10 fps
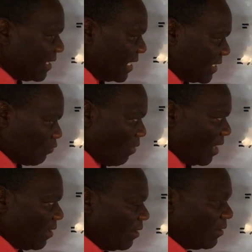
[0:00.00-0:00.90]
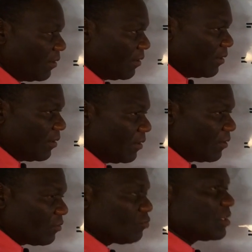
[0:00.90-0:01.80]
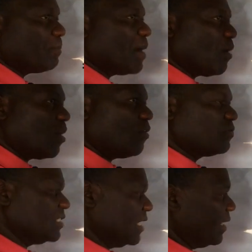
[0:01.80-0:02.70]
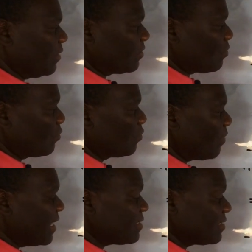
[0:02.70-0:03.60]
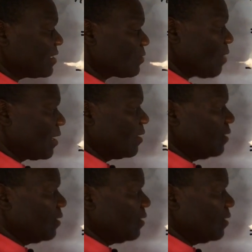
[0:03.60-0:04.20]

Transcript: this one to the power of 10. So you raise this one